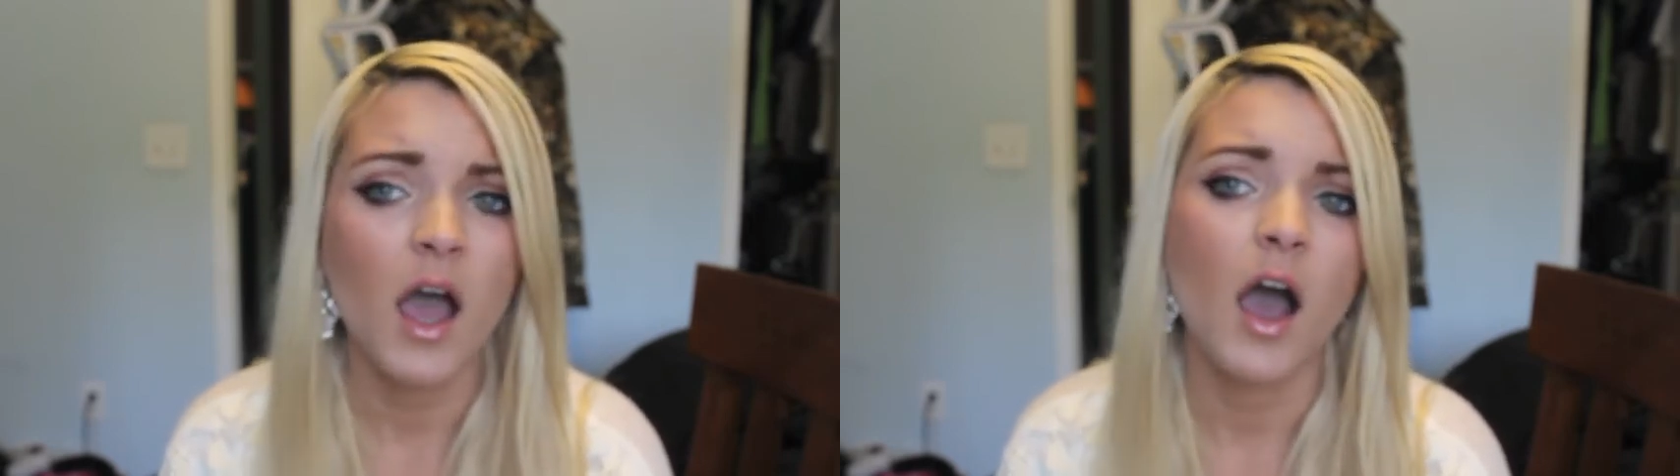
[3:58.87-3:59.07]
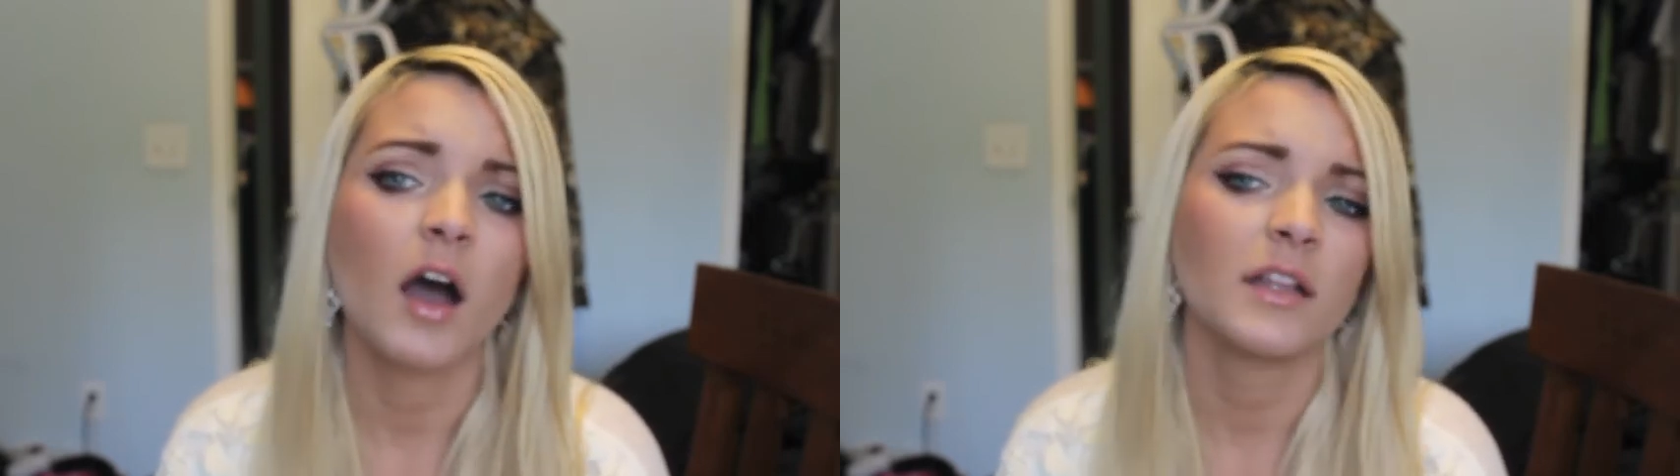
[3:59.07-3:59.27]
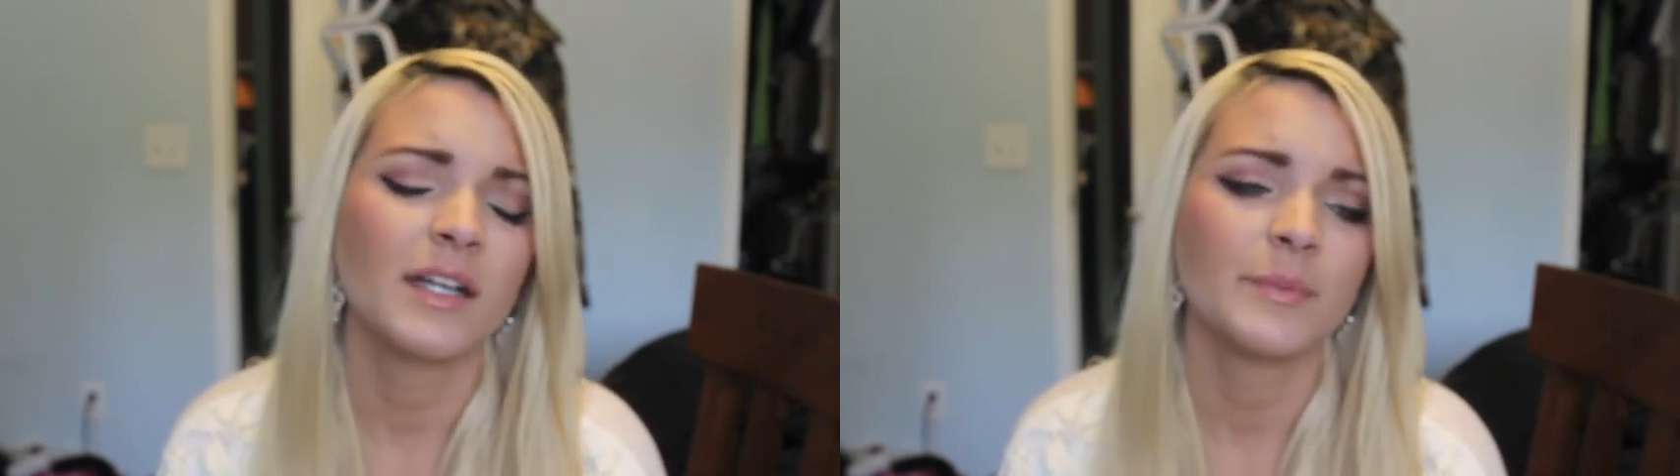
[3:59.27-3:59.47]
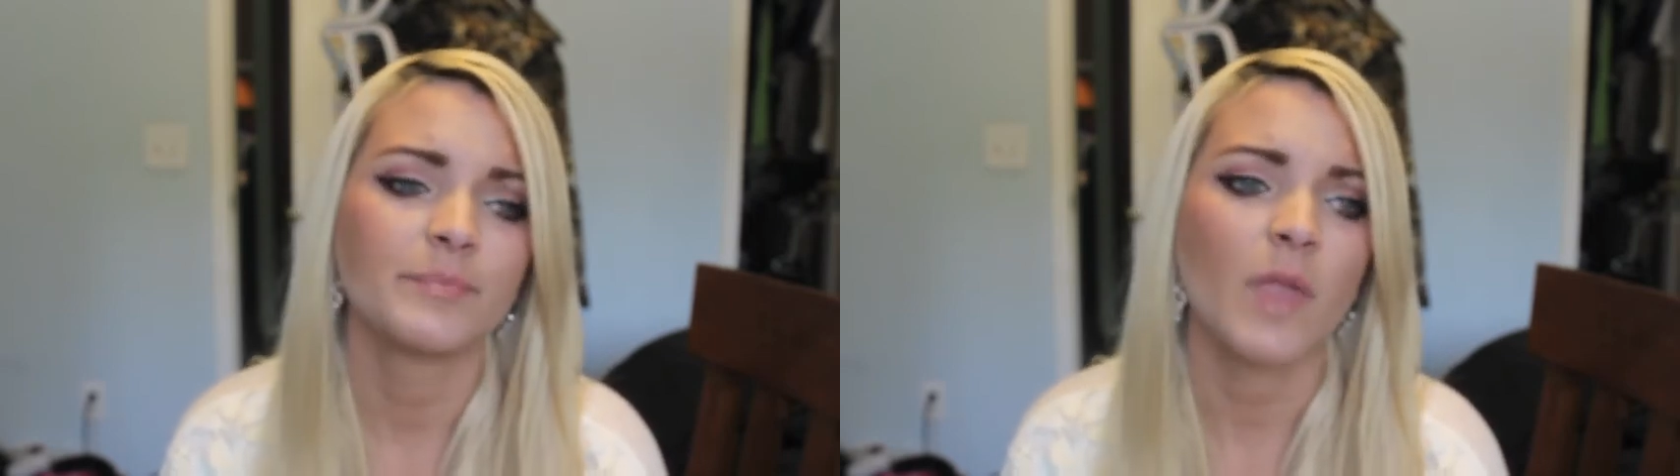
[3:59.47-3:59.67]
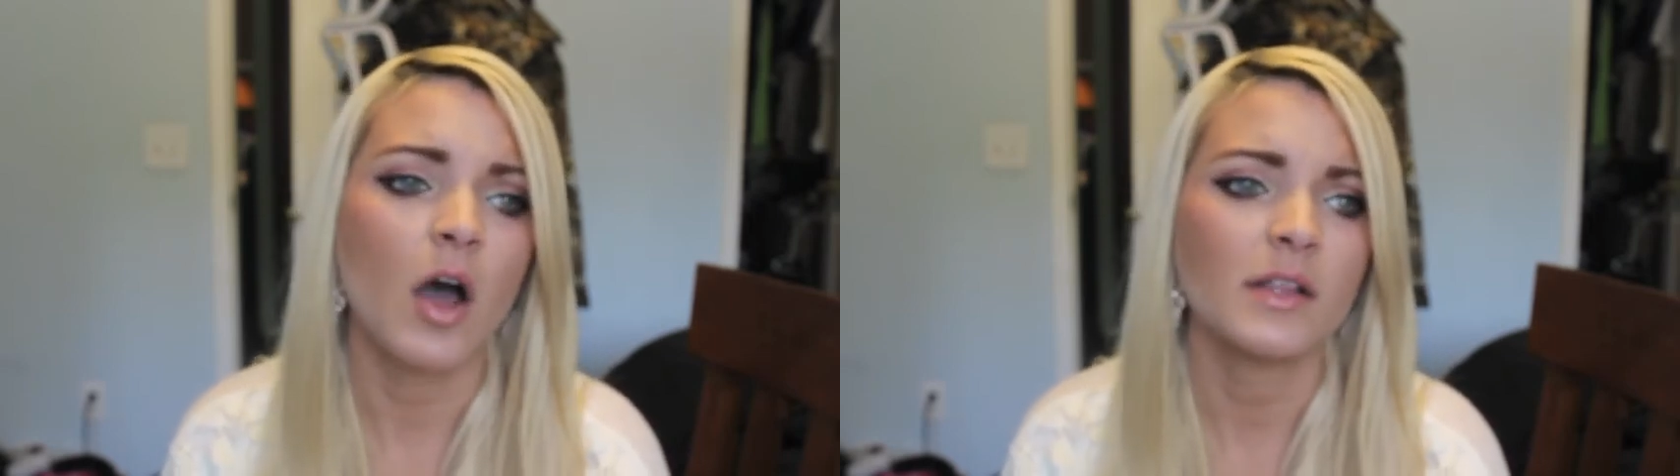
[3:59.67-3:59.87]

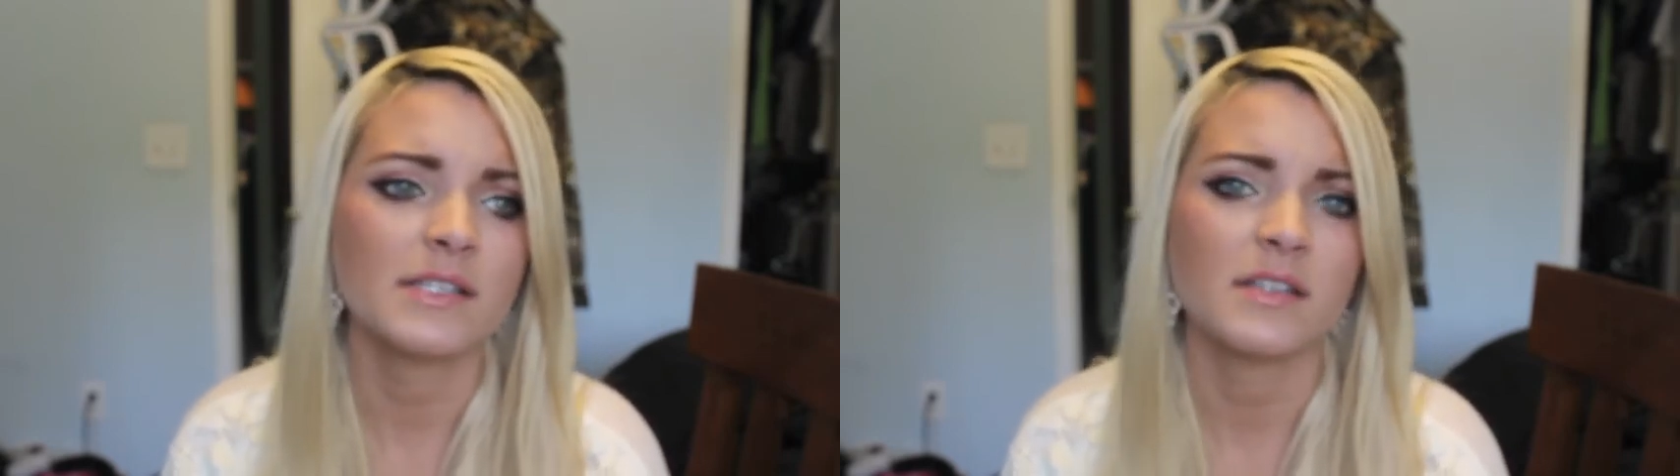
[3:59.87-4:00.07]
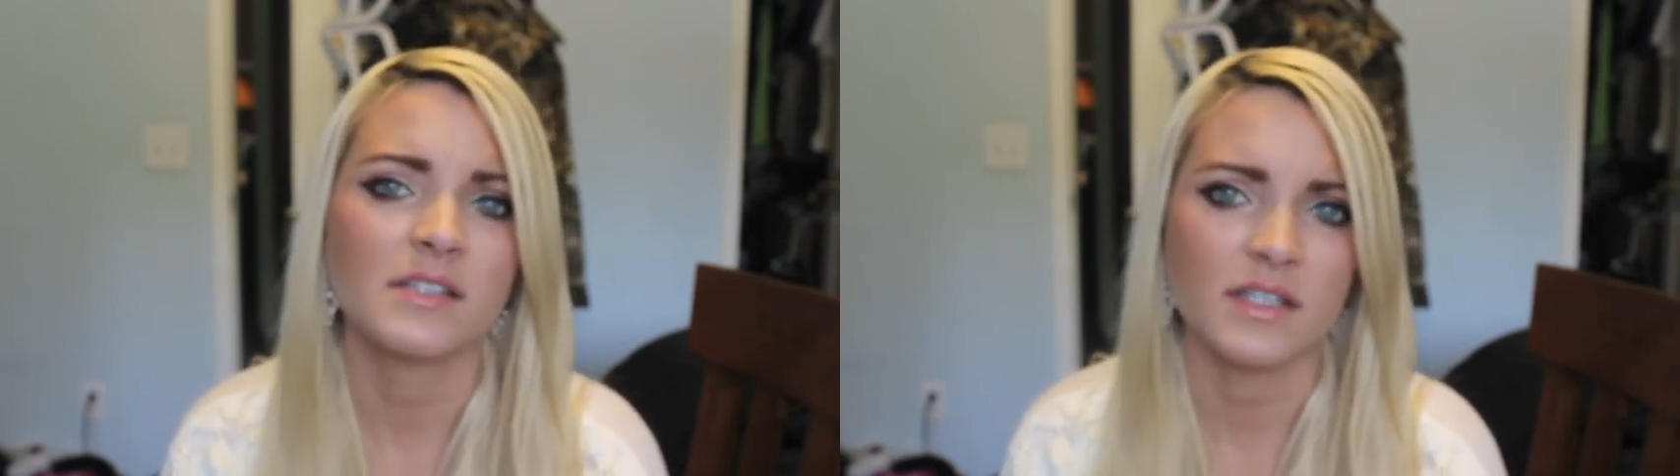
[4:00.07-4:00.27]
I'll list his